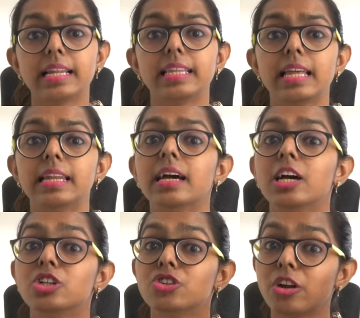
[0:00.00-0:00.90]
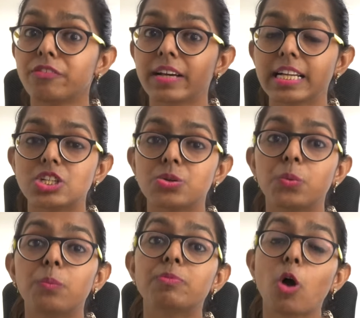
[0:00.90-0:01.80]
then do not forget
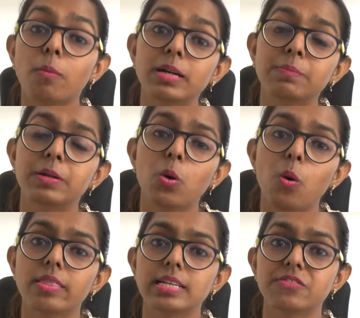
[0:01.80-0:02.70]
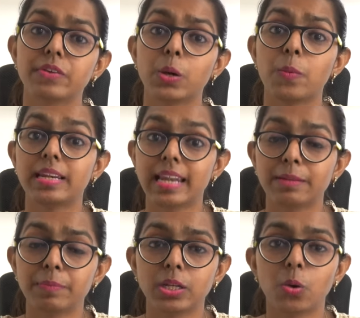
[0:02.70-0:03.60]
to comment below on this video and
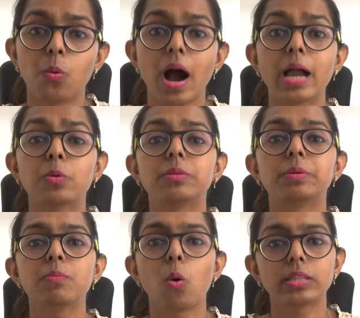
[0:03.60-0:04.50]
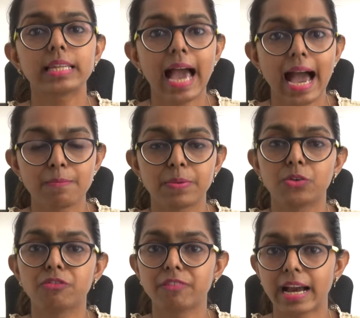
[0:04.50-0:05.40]
let me know. I would be more than happy
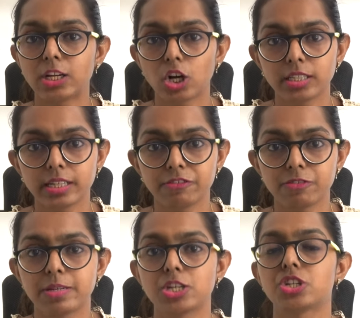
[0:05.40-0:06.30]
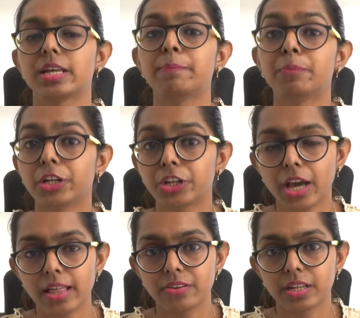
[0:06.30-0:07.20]
to find all the information and put it
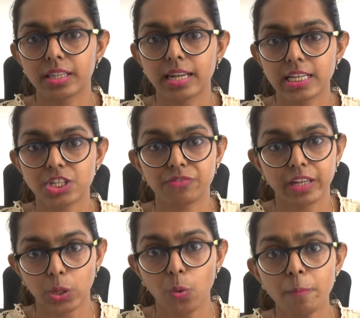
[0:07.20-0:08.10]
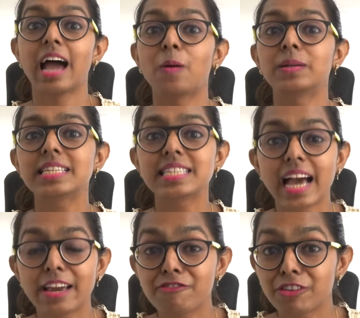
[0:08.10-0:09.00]
together in the next video. Now it is
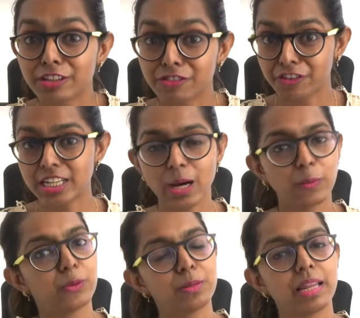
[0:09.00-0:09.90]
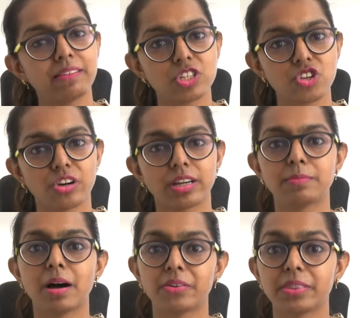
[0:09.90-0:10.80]
time for free downloadable I was talking
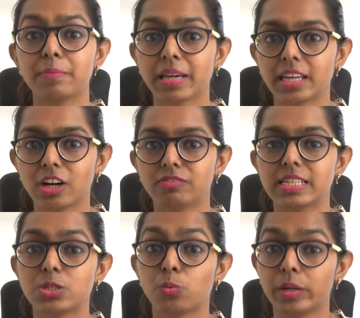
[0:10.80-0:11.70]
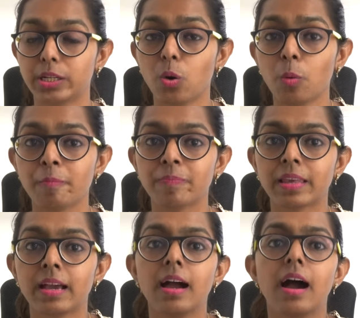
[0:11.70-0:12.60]
about in the beginning of this video.
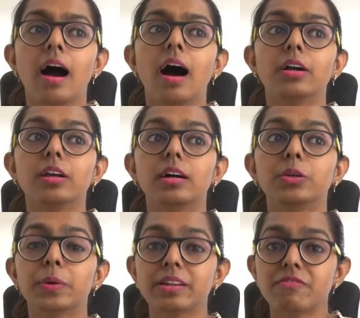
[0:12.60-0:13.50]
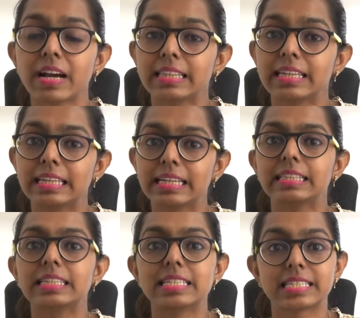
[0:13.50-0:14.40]
You can find the link
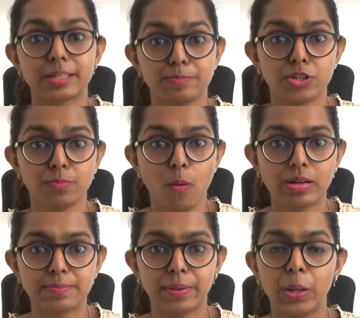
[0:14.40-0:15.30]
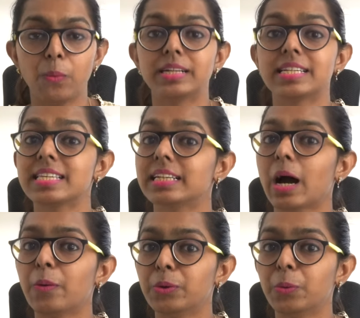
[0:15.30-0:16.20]
in the description box below. It is a
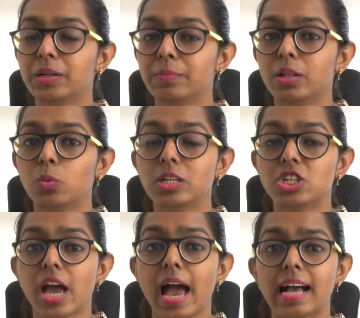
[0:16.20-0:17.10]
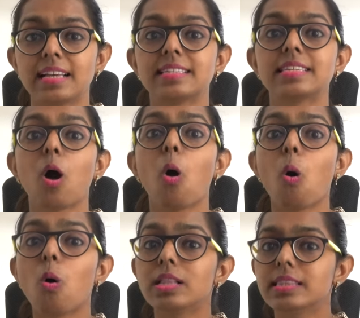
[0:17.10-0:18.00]
downloadable which has
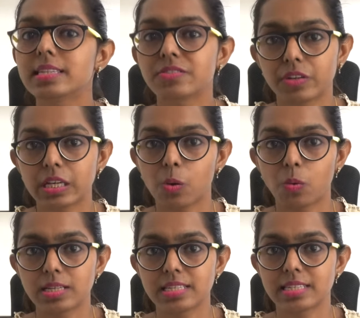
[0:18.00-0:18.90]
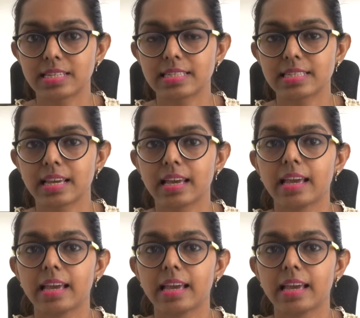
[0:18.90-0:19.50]
all these free courses